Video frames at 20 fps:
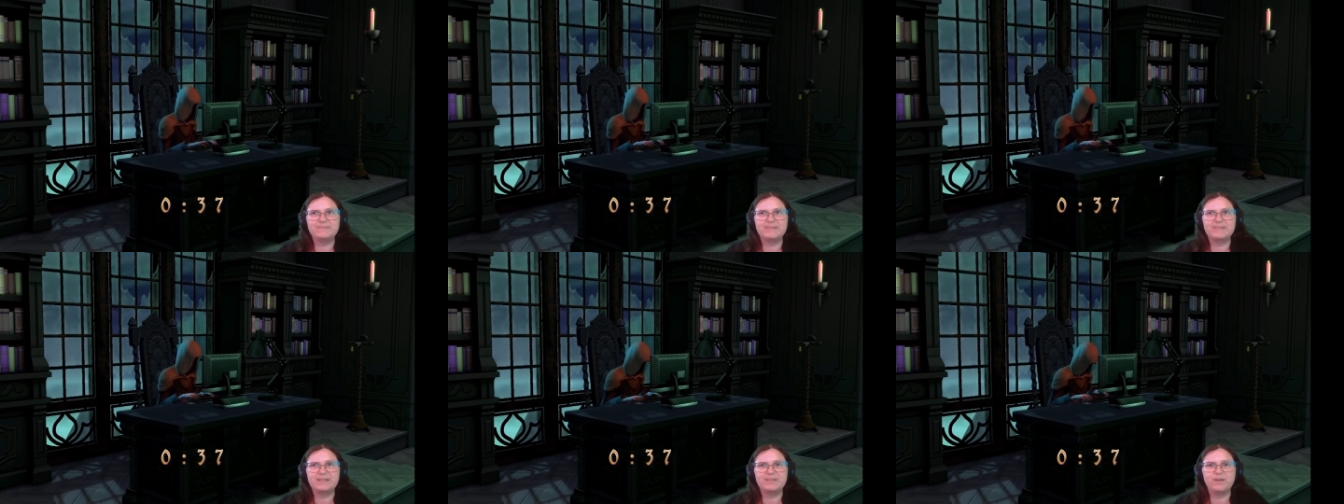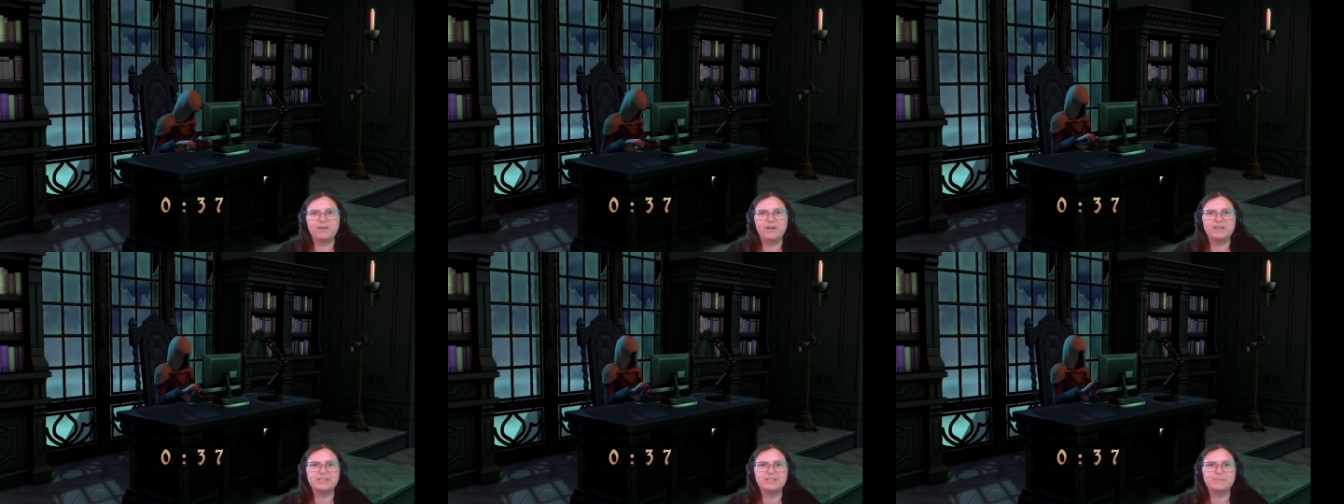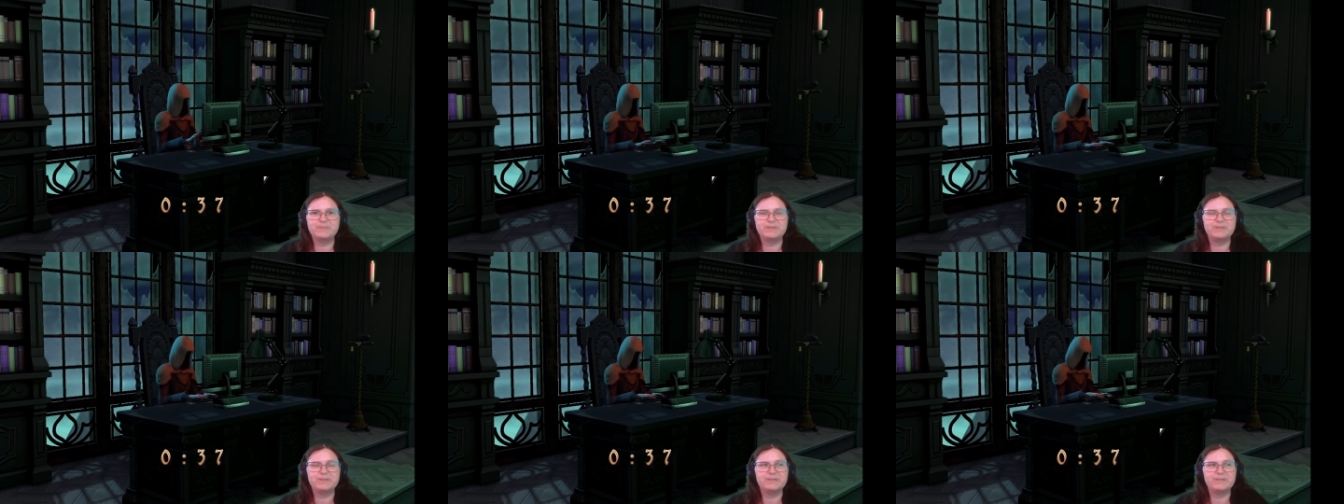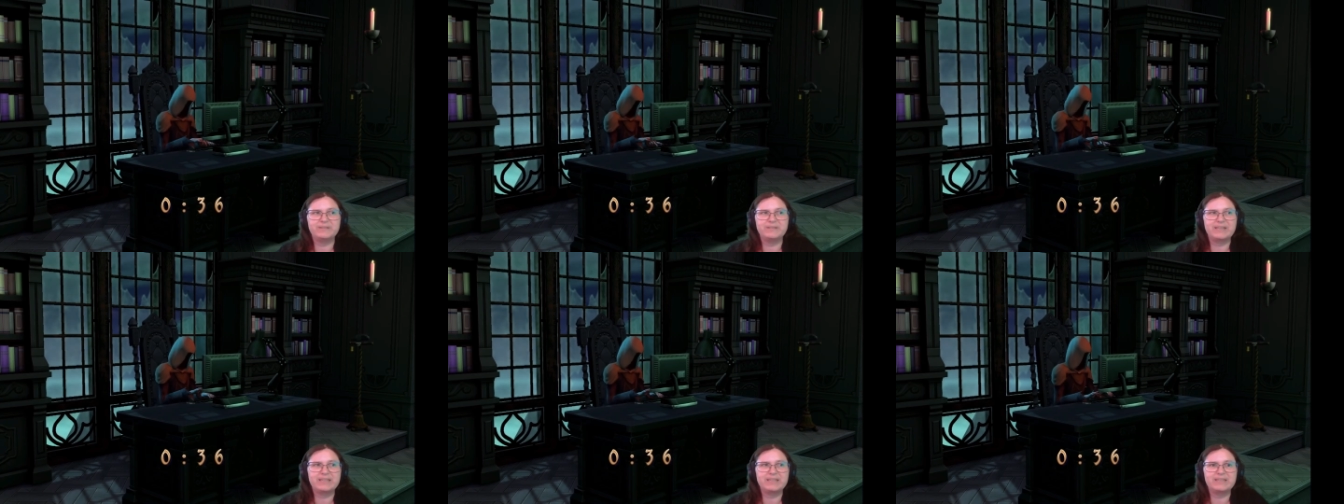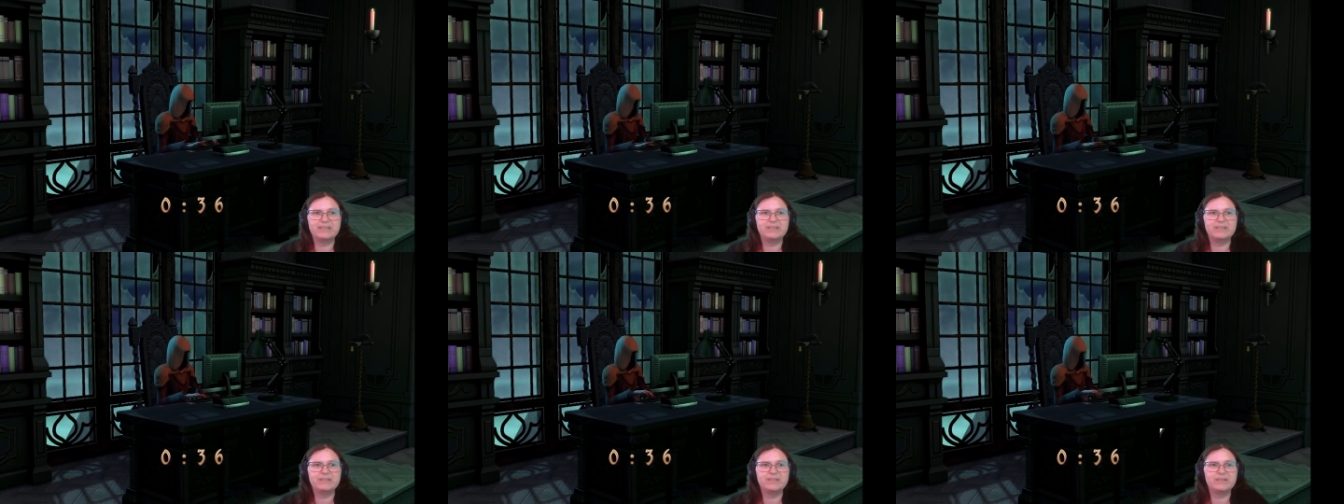like the hospital, like
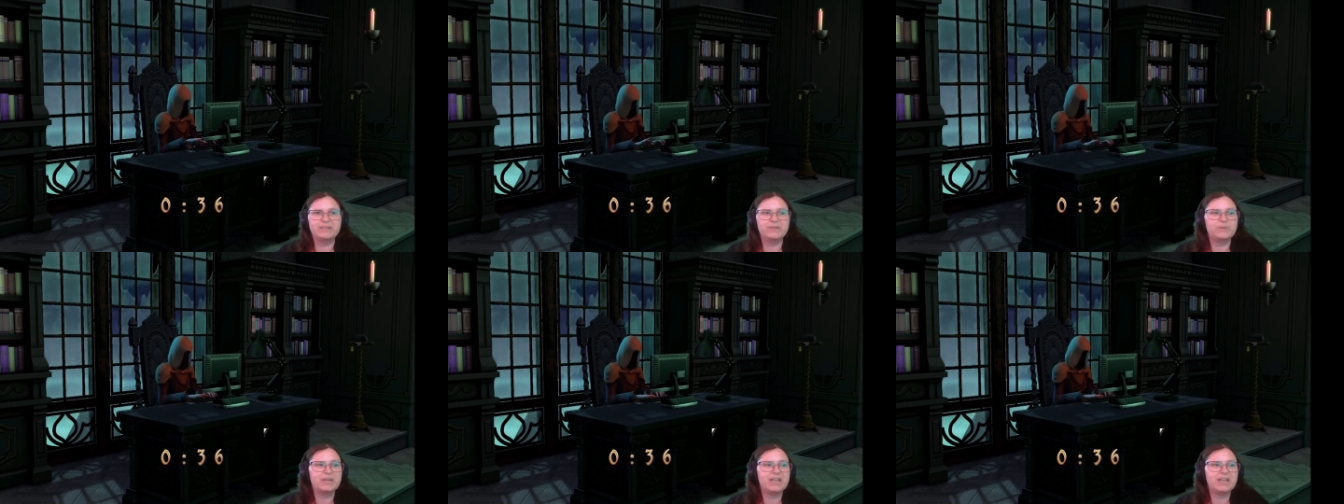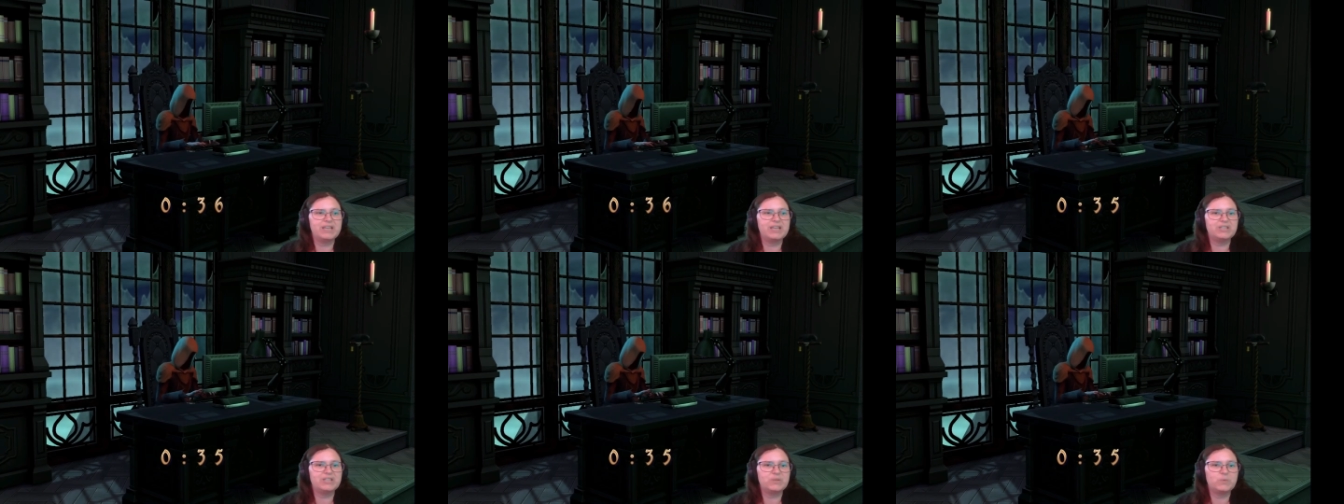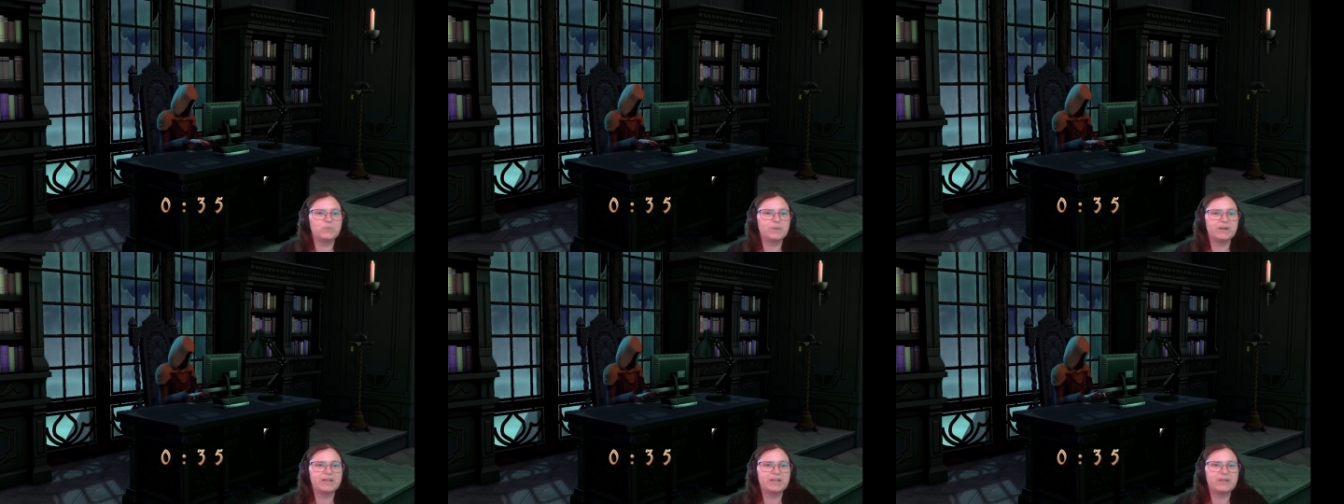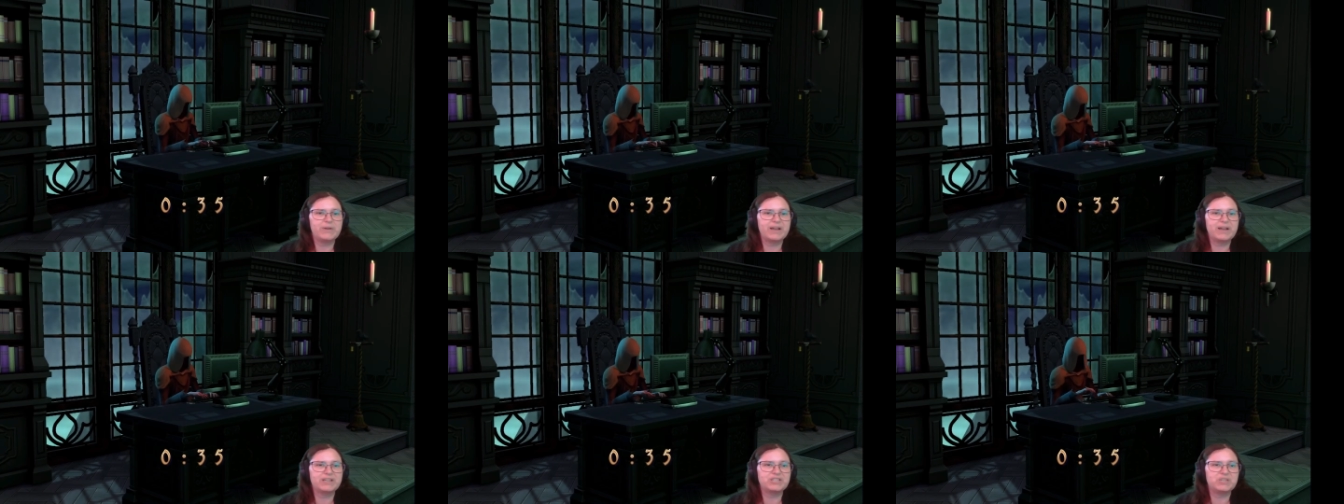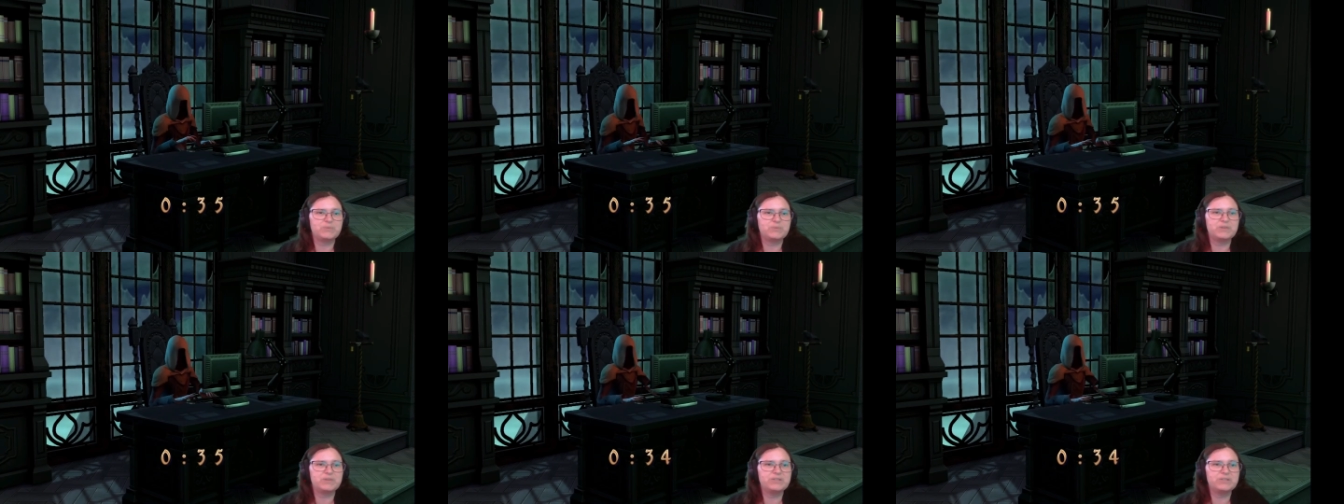the the location where you actually would do